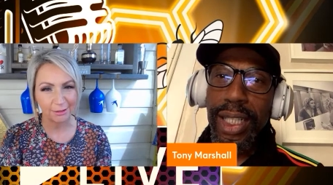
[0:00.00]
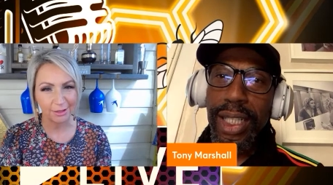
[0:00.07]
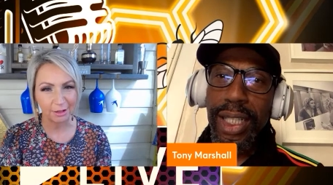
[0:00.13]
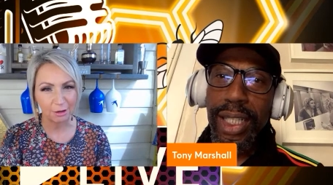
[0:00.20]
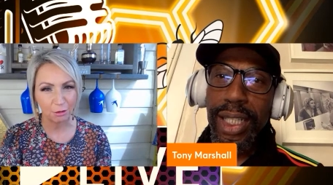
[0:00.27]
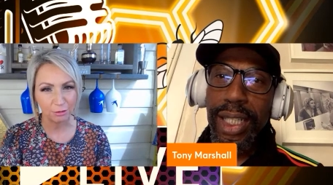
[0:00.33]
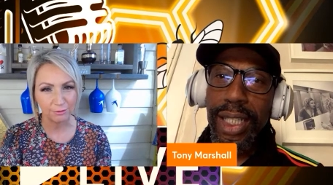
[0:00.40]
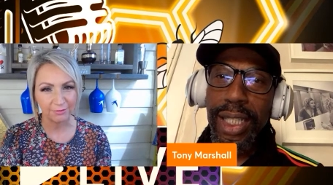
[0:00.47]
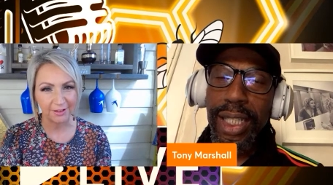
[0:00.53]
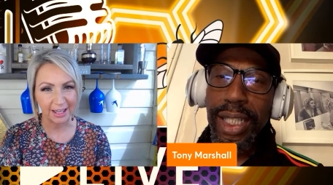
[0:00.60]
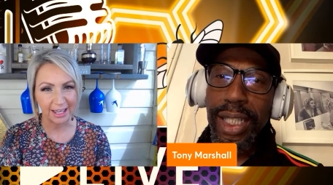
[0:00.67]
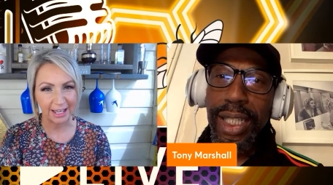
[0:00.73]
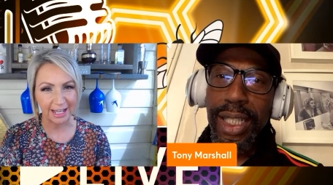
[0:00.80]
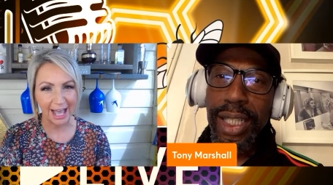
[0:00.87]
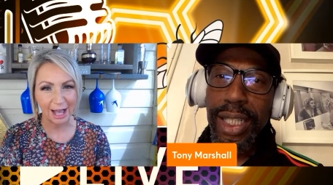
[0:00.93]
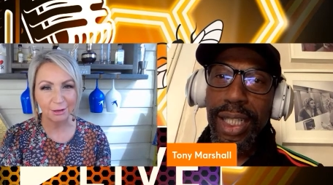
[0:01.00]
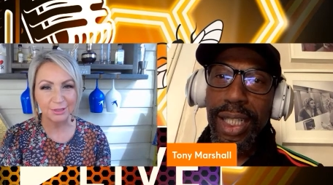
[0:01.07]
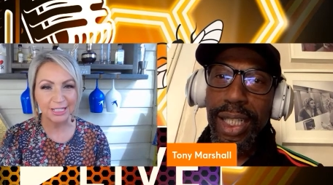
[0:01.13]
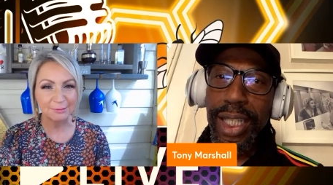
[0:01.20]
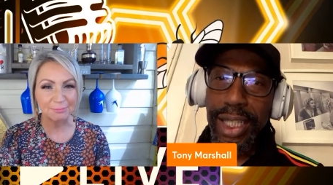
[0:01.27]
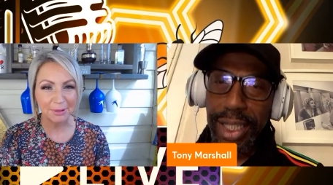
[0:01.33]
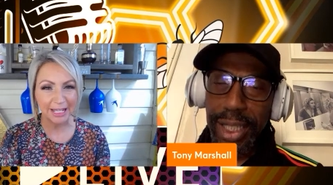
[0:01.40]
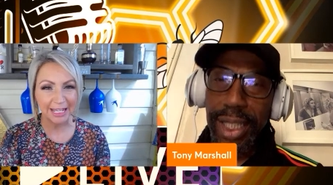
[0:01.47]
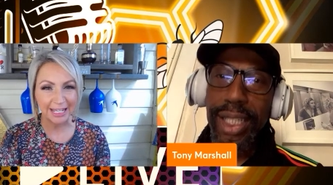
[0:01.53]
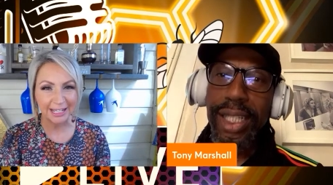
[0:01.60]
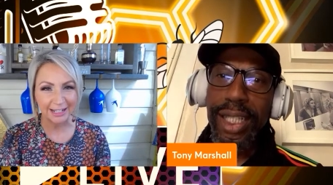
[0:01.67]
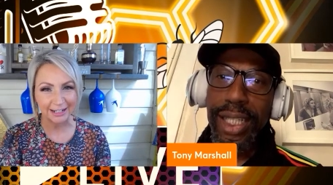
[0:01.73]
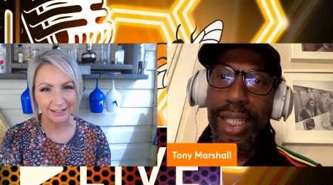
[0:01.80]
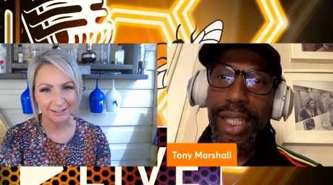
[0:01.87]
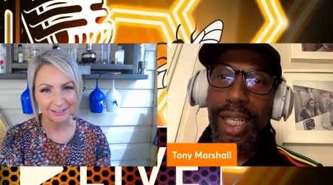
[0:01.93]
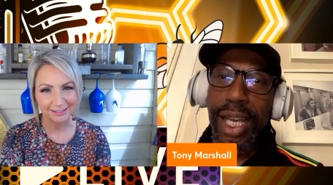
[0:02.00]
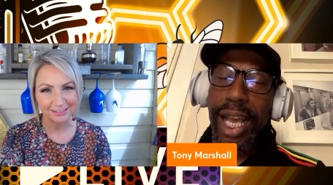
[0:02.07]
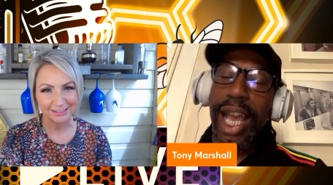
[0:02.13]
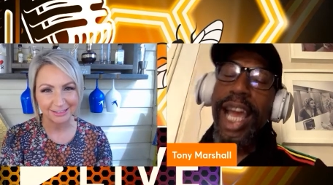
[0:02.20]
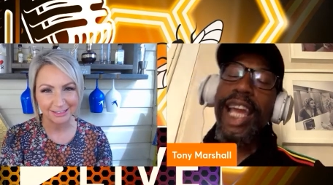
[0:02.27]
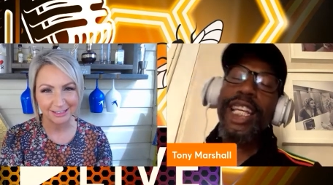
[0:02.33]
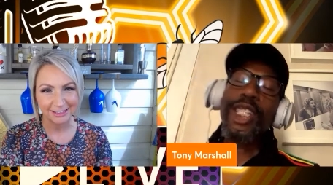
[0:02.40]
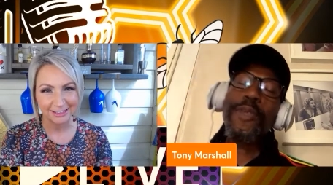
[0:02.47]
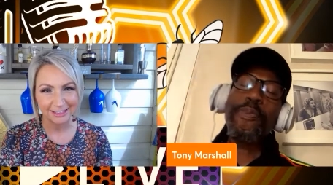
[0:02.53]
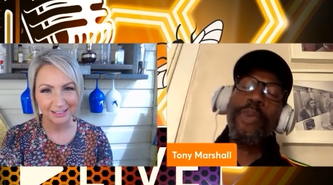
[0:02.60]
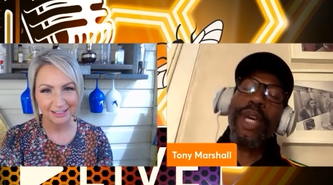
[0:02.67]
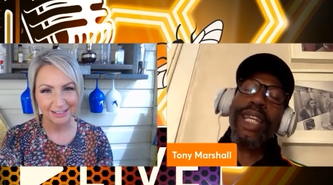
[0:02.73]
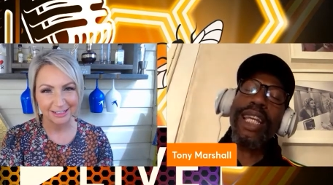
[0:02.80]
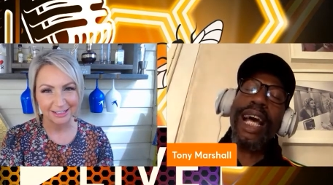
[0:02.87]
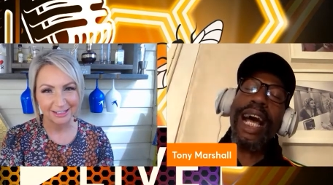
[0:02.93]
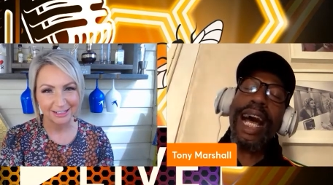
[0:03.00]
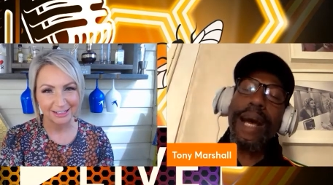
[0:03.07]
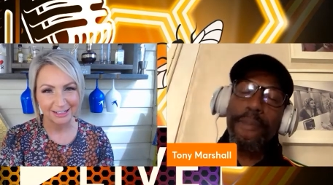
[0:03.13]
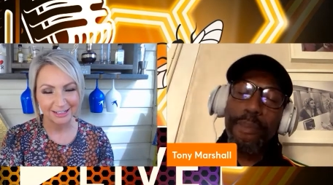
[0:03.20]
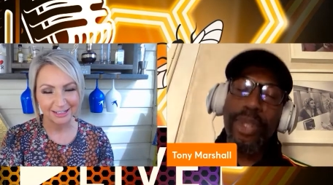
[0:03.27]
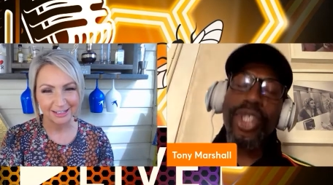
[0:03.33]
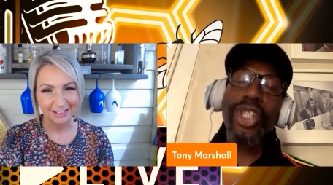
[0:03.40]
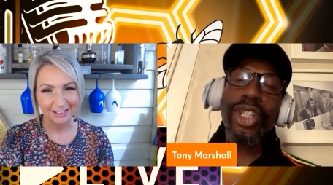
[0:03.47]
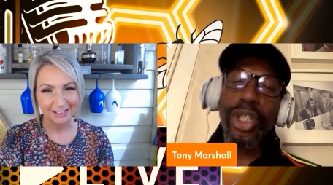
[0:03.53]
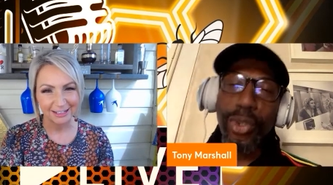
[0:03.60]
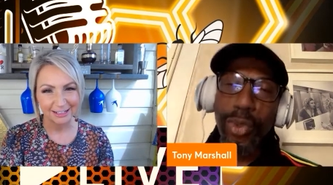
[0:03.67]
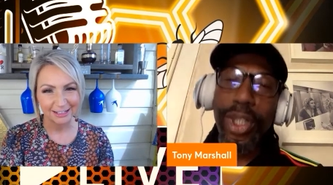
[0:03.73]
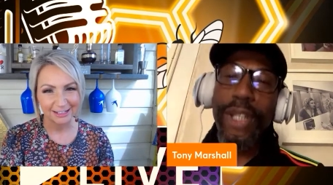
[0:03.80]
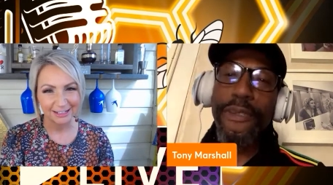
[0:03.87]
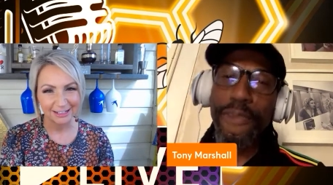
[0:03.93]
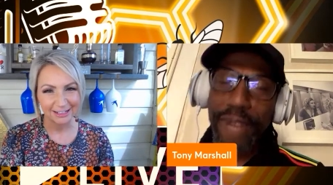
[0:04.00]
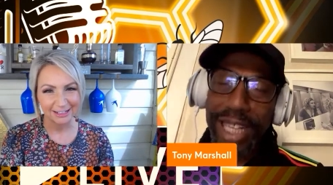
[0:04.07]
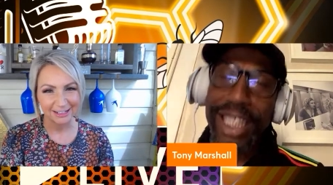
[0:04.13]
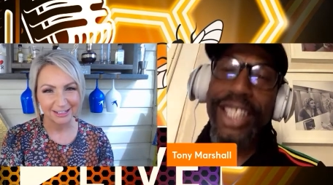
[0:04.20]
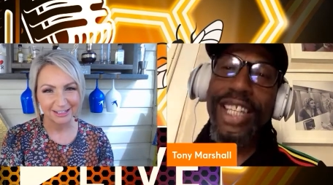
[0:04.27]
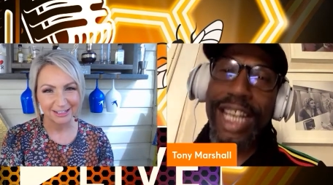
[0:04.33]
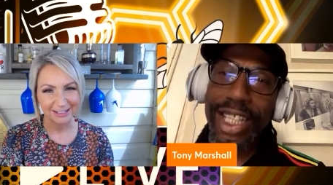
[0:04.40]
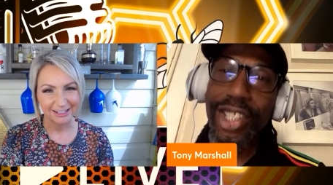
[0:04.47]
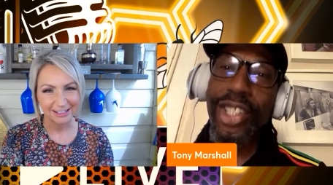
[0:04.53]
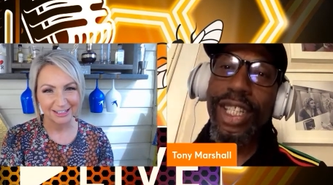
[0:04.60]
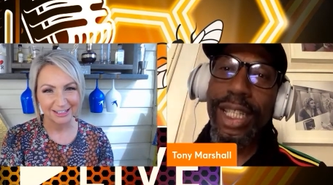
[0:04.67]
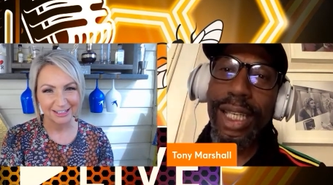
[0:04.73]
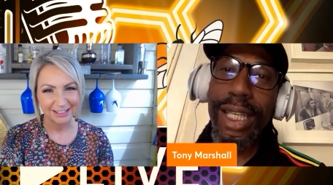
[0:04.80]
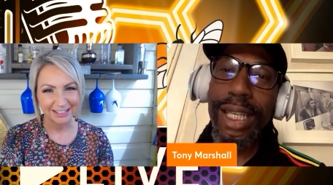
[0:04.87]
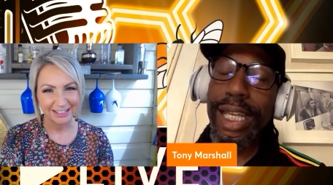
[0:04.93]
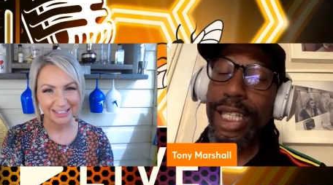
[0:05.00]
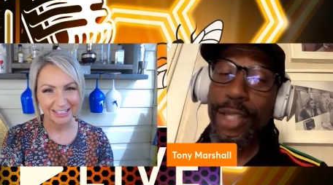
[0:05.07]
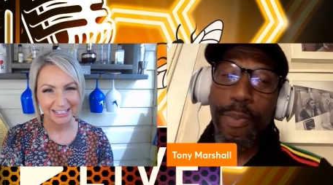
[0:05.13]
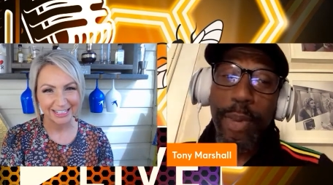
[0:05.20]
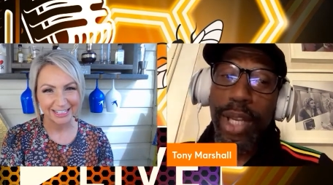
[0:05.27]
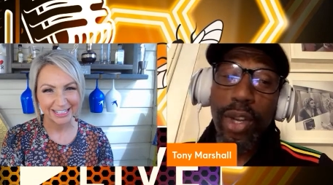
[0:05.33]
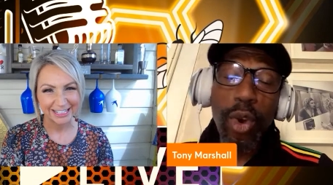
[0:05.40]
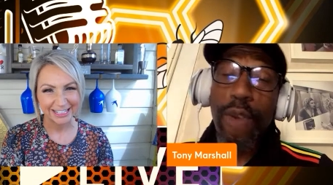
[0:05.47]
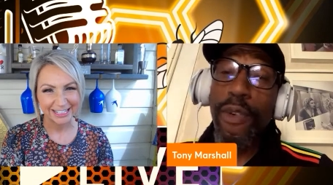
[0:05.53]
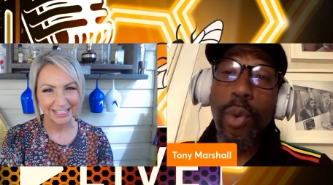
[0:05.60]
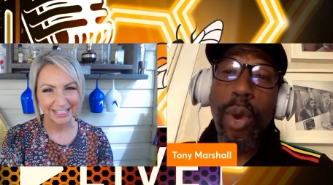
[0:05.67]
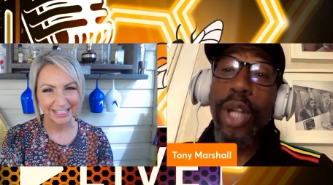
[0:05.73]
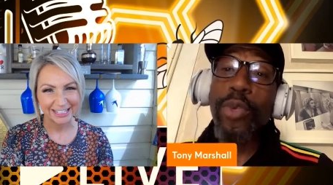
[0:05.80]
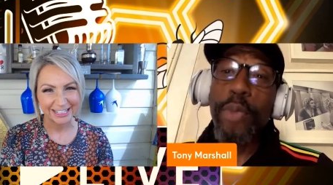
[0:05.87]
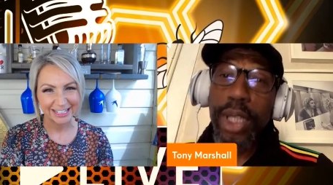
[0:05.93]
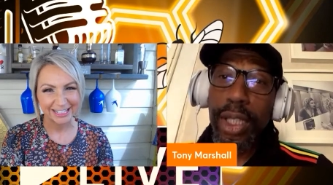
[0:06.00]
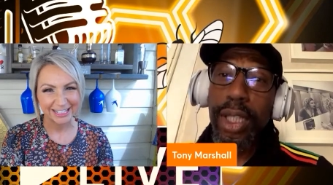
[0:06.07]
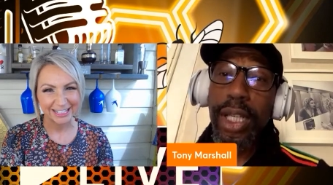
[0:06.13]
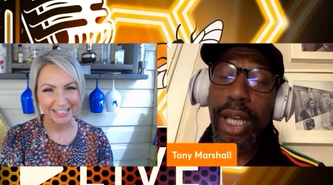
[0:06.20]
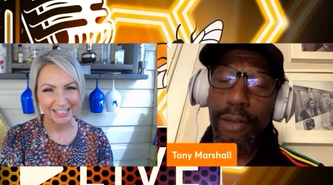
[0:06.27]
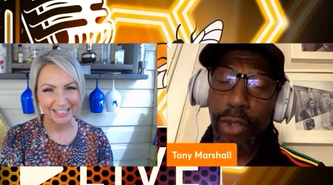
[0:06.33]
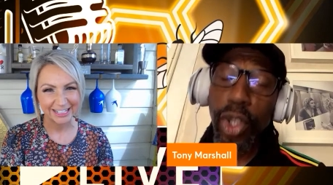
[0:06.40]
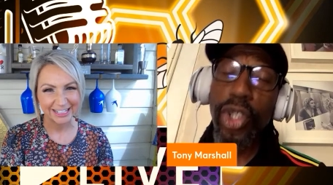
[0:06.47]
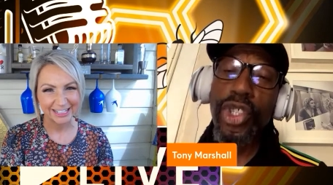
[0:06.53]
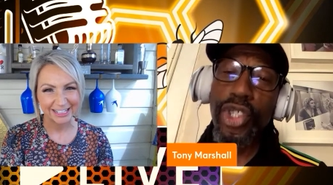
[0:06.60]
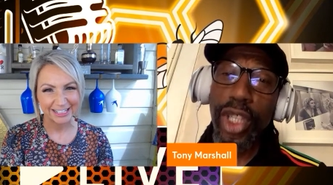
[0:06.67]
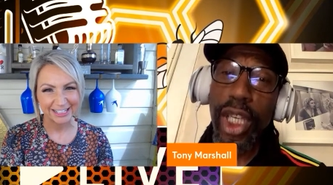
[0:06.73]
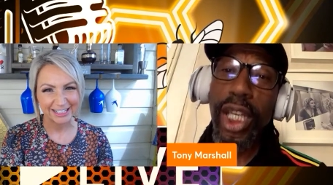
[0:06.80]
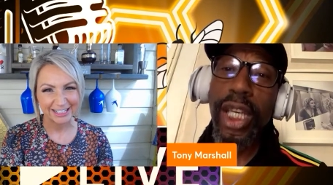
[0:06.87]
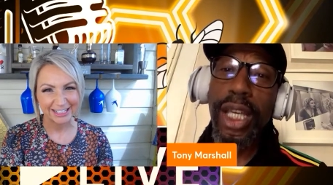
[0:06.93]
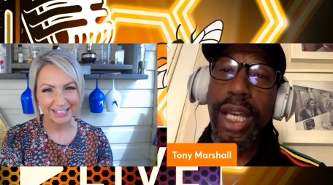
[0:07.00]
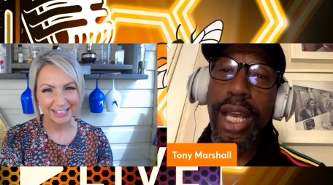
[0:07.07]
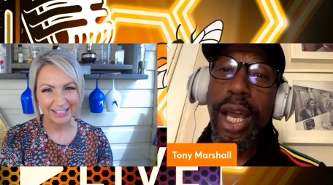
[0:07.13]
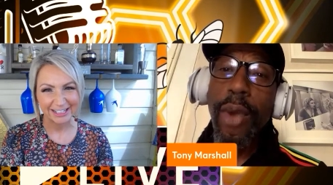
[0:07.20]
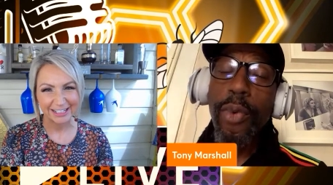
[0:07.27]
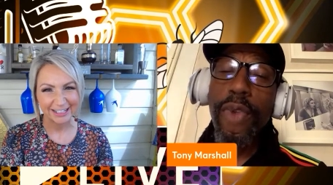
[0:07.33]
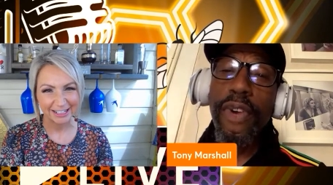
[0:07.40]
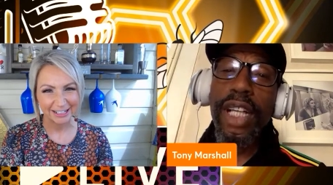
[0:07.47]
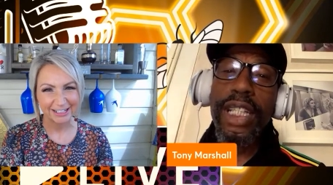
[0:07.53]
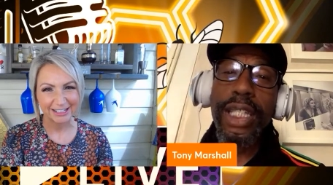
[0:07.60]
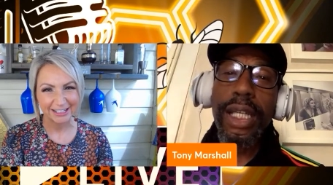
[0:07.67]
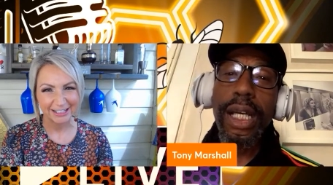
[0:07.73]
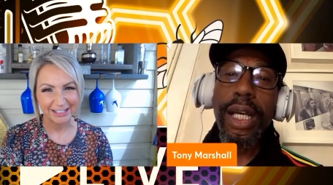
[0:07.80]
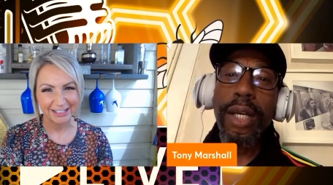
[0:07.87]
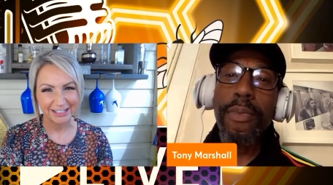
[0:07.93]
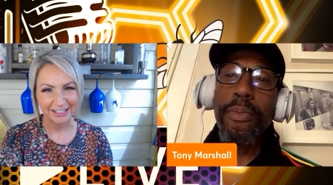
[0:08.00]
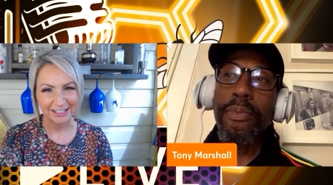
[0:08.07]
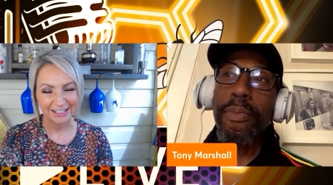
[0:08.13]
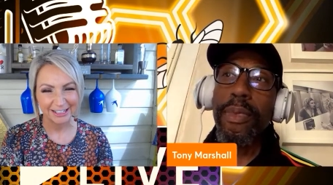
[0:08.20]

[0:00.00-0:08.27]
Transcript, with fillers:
Speaker 1: the Old Vic. How's it been?
Speaker 2: It's been absolutely fantastic. It's been overwhelming, I've got to say. We've had um,